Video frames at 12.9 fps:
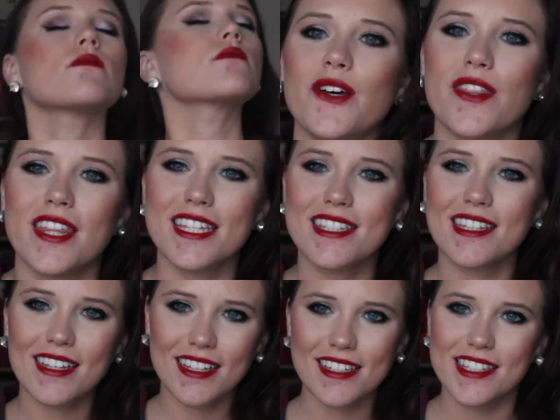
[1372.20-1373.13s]
So this
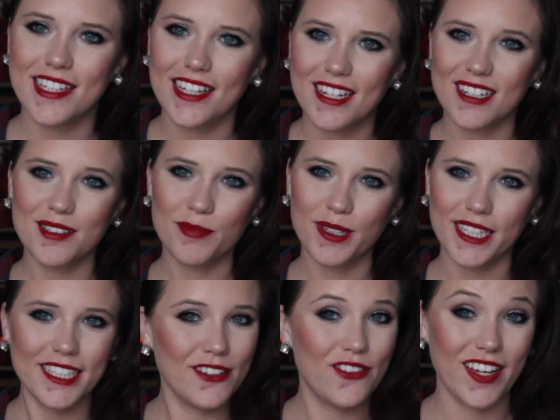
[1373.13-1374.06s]
is the
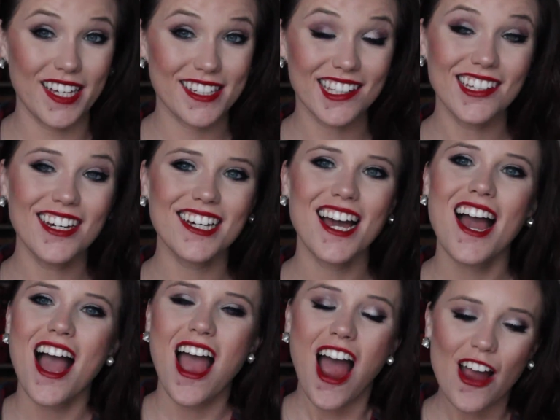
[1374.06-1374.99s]
completed face look.
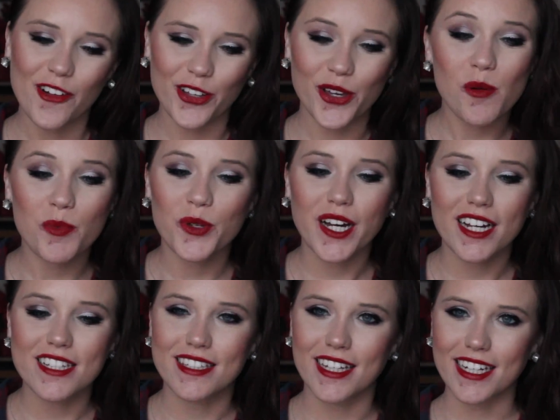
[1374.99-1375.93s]
I really hope you
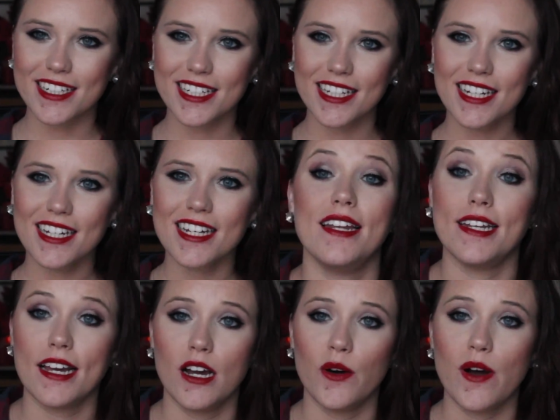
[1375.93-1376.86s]
guys liked it, and
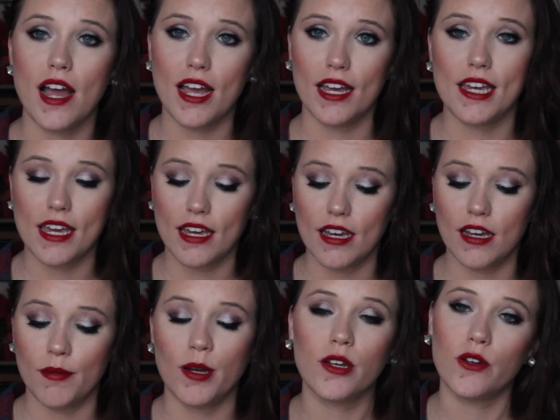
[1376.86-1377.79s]
now I
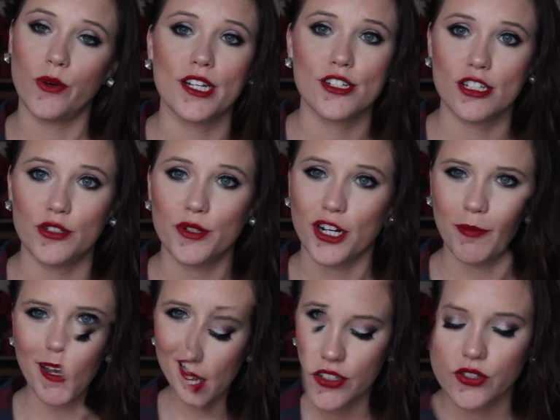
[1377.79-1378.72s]
am going to
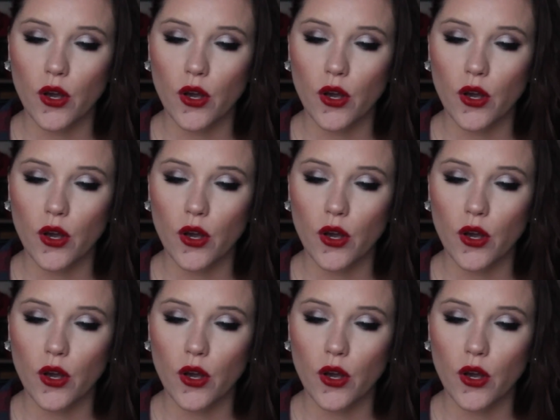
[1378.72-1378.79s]
curl my hair.